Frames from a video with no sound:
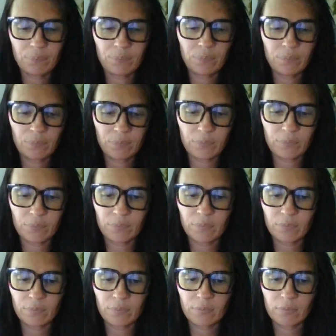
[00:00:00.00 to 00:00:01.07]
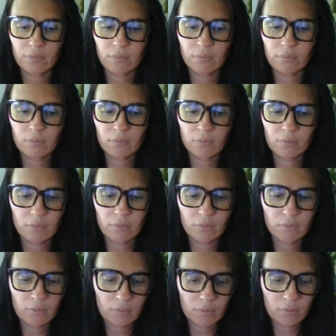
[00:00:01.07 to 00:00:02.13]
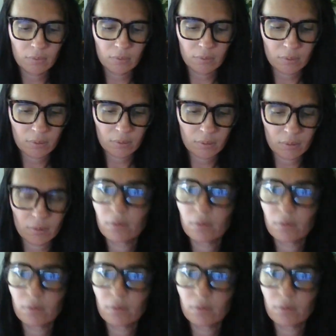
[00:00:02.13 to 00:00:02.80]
Nobody speaks.